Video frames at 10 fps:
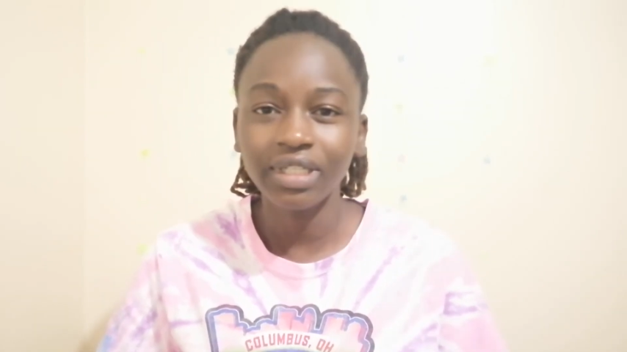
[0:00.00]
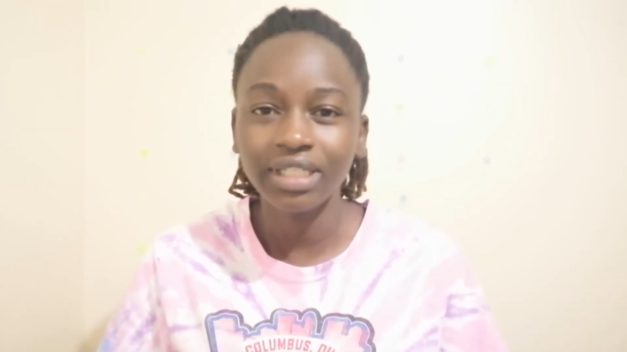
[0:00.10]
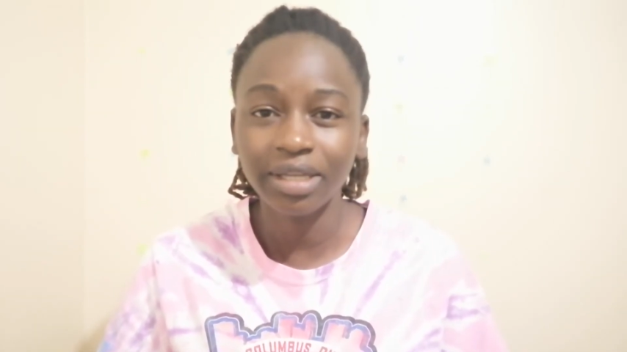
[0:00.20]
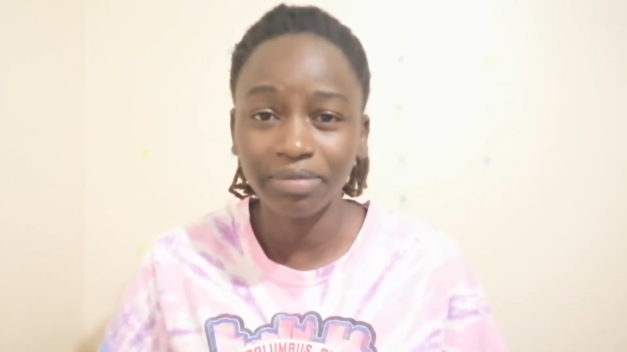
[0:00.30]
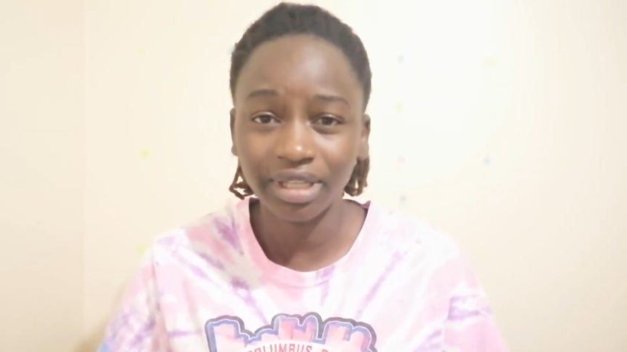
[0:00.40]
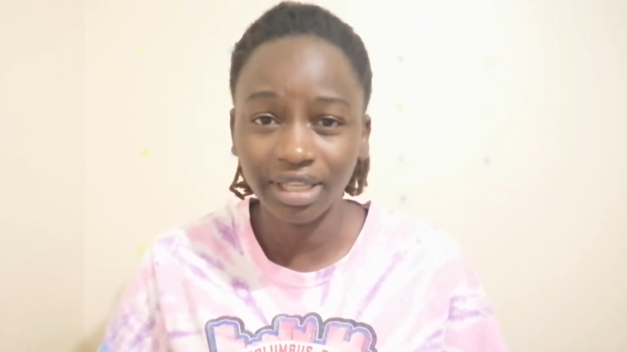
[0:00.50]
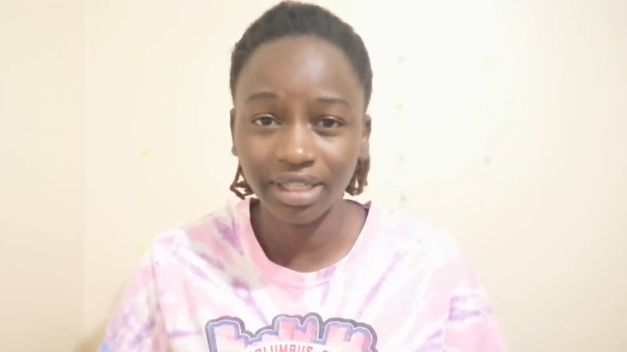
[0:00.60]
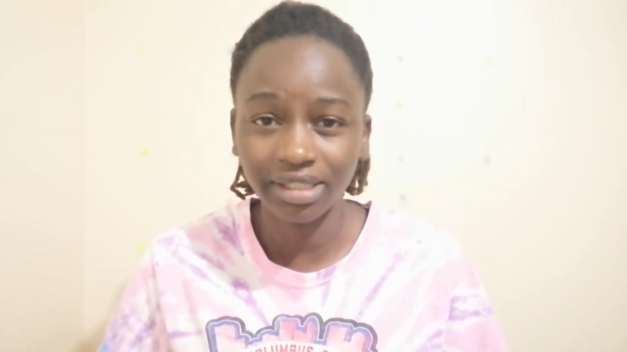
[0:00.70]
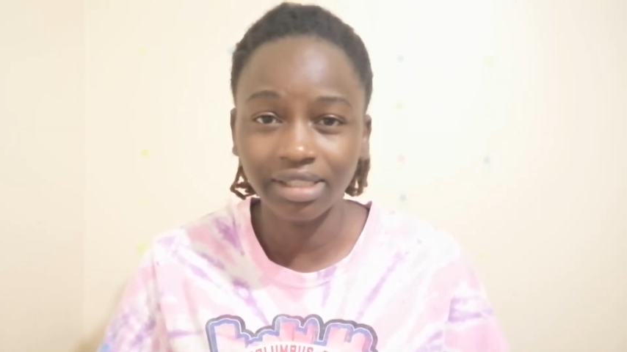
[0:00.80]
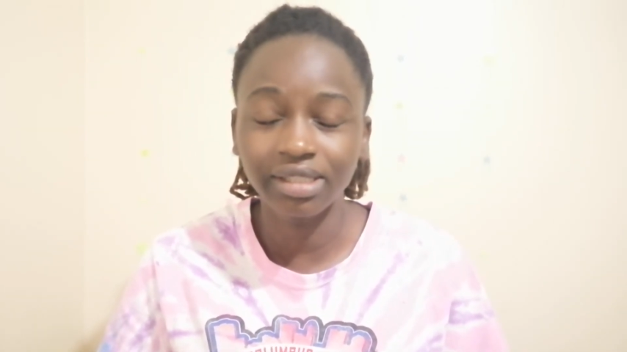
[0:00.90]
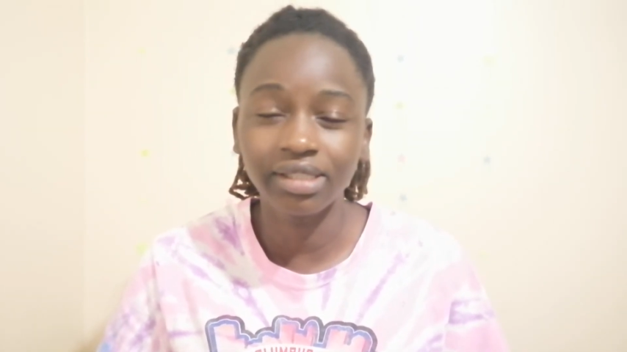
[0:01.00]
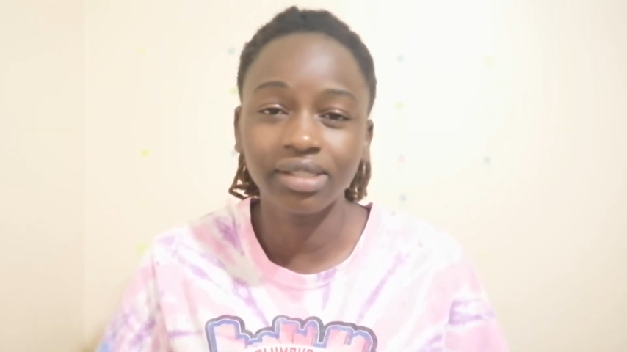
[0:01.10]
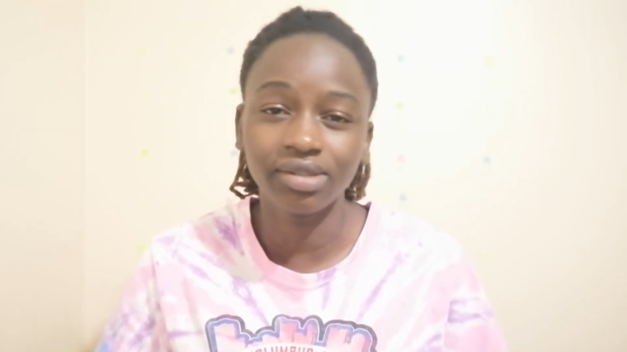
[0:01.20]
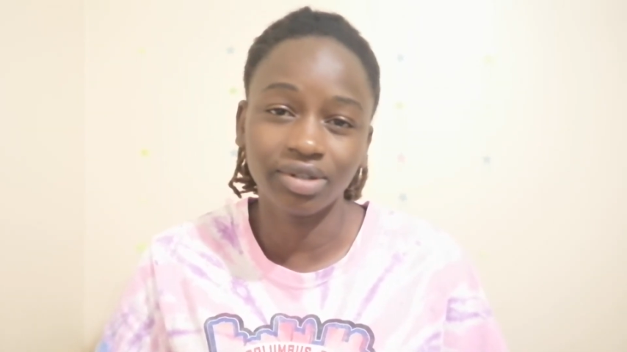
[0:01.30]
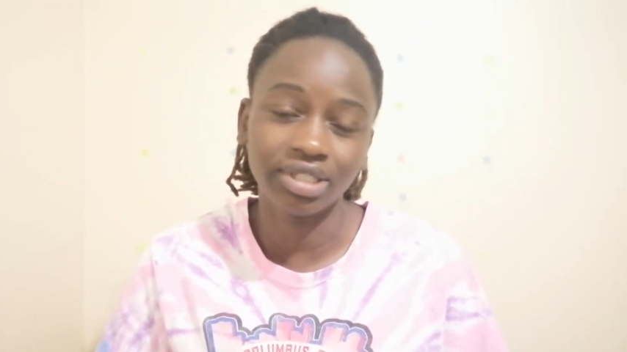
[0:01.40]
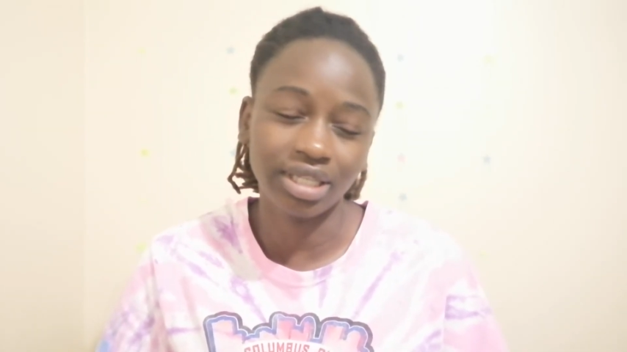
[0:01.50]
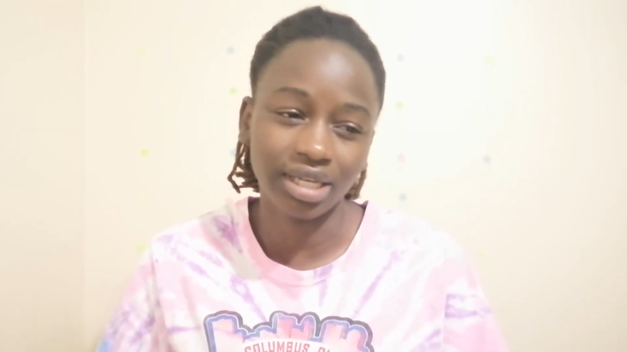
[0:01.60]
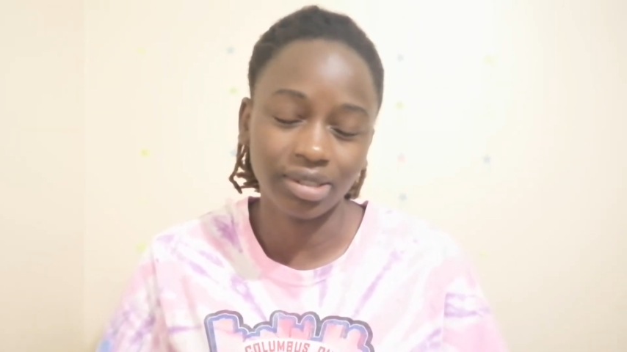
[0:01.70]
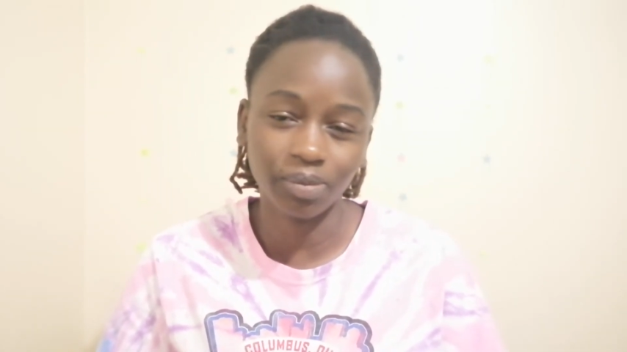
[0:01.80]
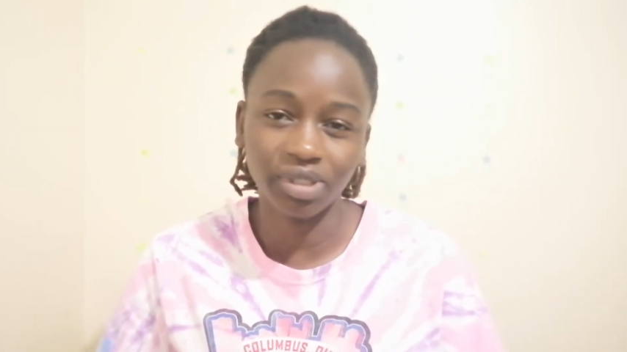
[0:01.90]
Something else, this is not a
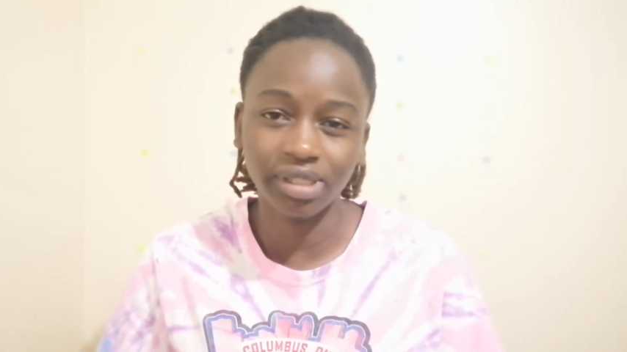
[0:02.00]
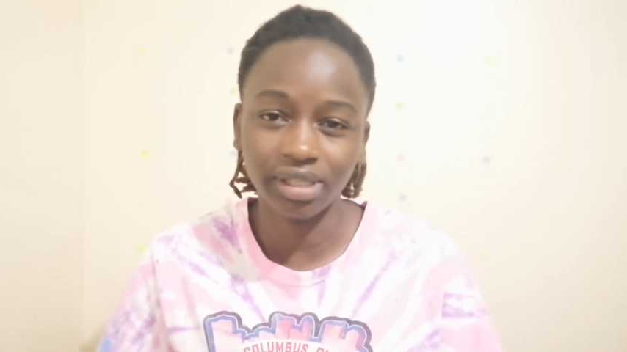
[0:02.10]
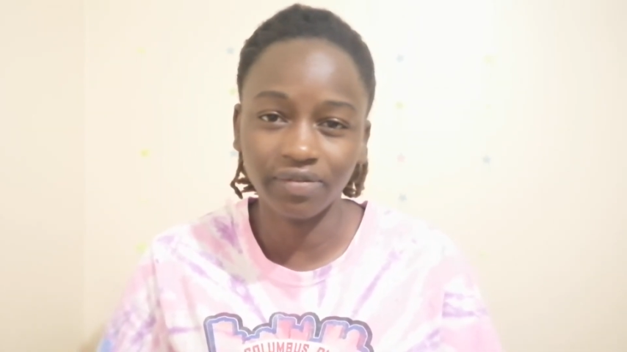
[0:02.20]
sponsored